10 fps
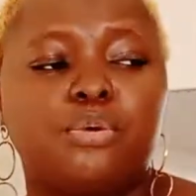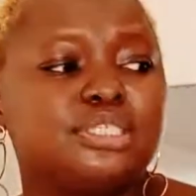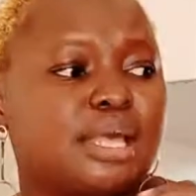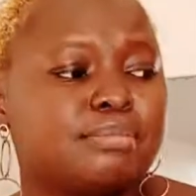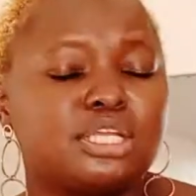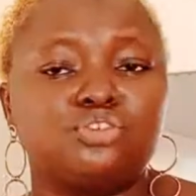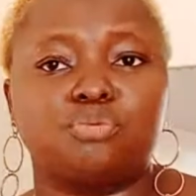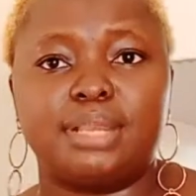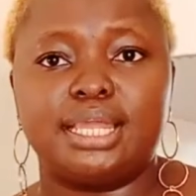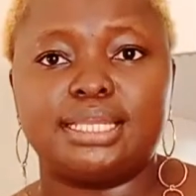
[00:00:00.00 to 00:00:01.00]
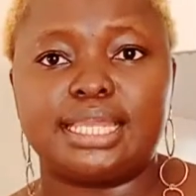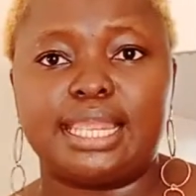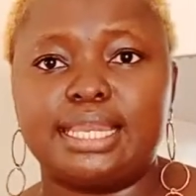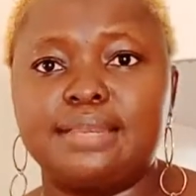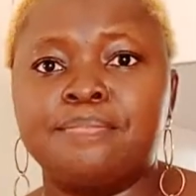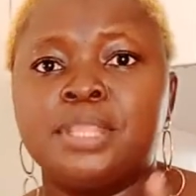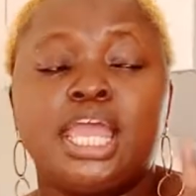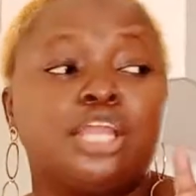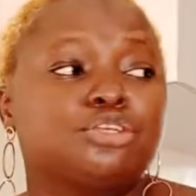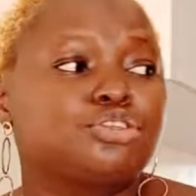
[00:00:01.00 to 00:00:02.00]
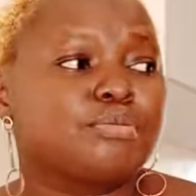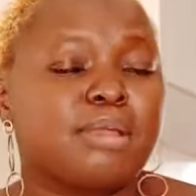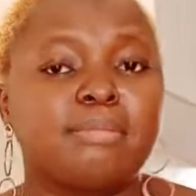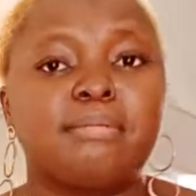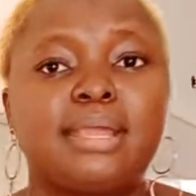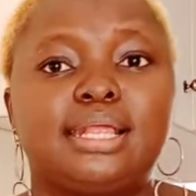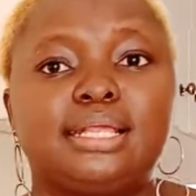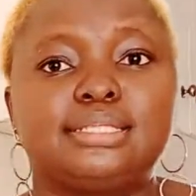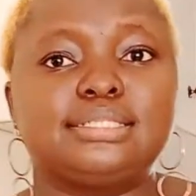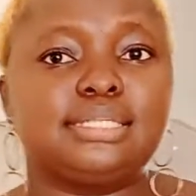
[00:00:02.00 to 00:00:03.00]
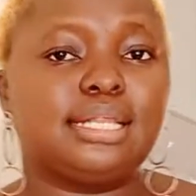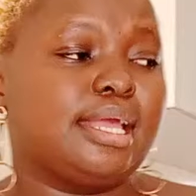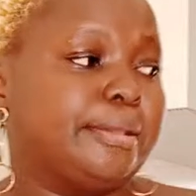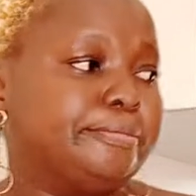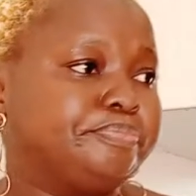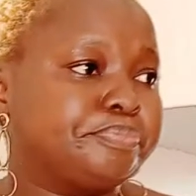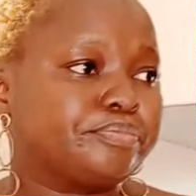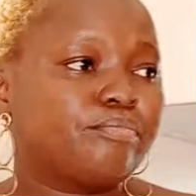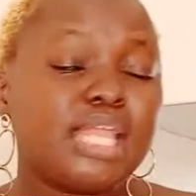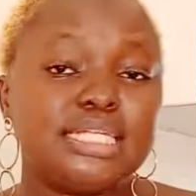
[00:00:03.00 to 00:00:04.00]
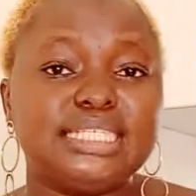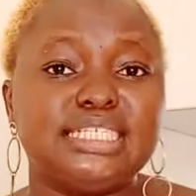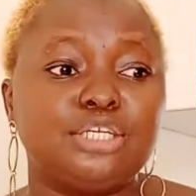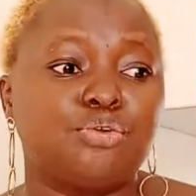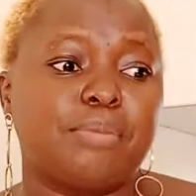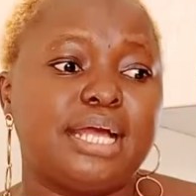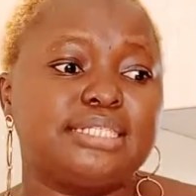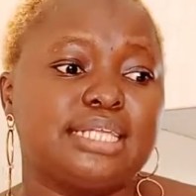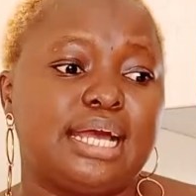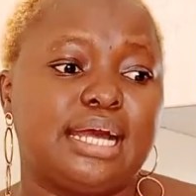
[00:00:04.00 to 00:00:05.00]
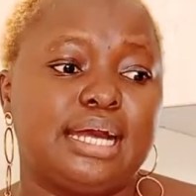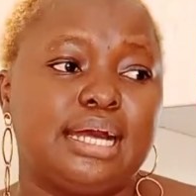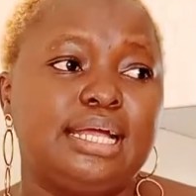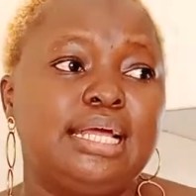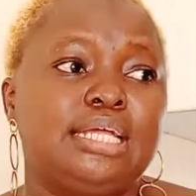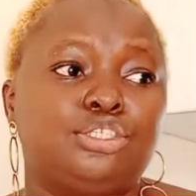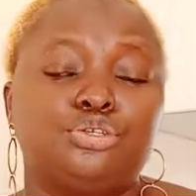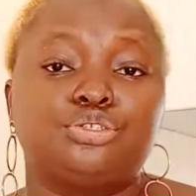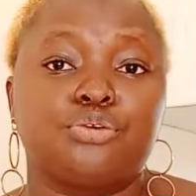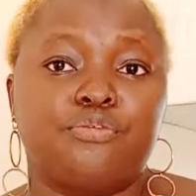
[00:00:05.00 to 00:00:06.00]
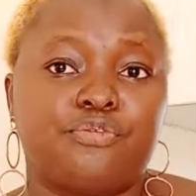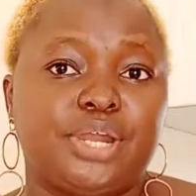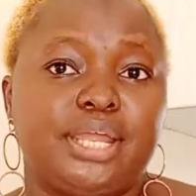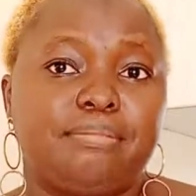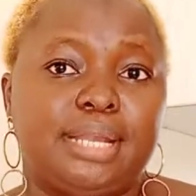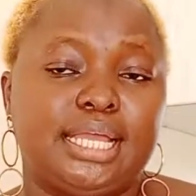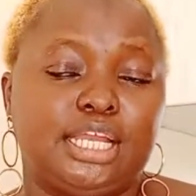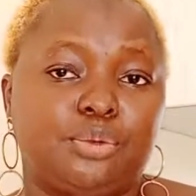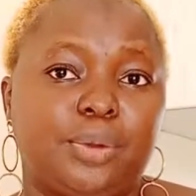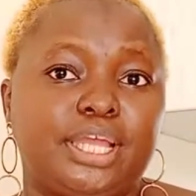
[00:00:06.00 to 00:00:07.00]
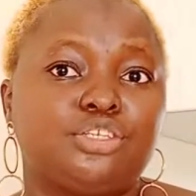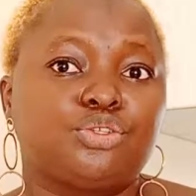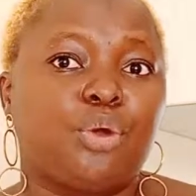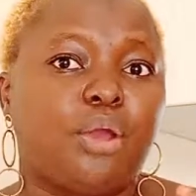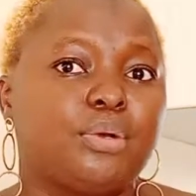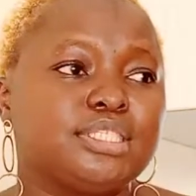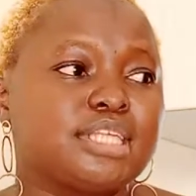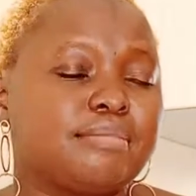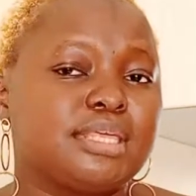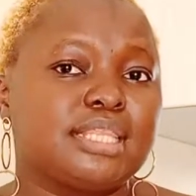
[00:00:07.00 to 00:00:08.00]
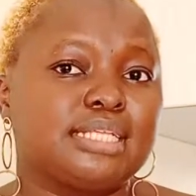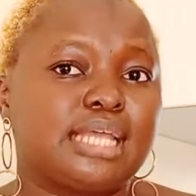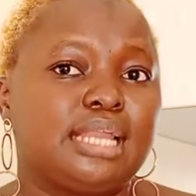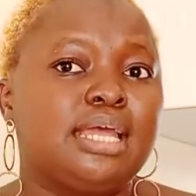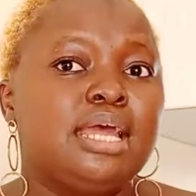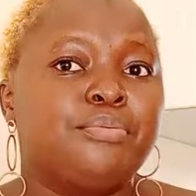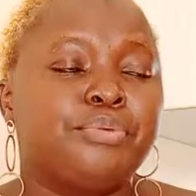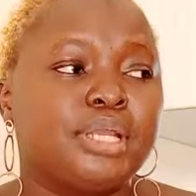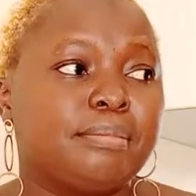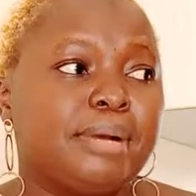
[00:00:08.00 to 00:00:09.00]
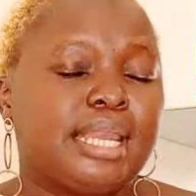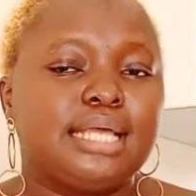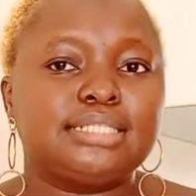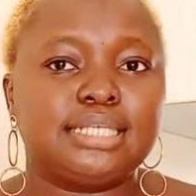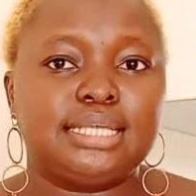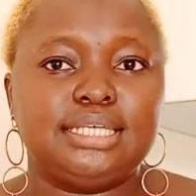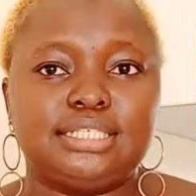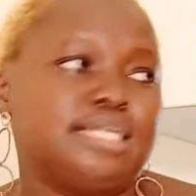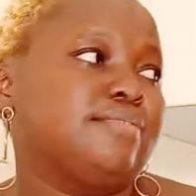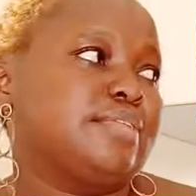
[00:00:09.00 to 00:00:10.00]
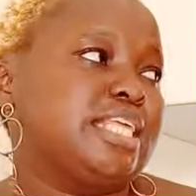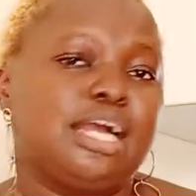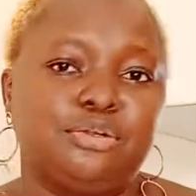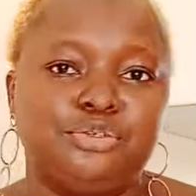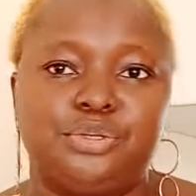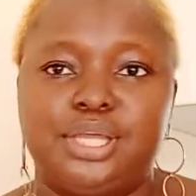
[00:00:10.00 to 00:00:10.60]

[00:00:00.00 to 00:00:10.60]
I want something to blend in. And also remember my sitting room has tones of gray, black and white, so I want something that can really balance each and everything out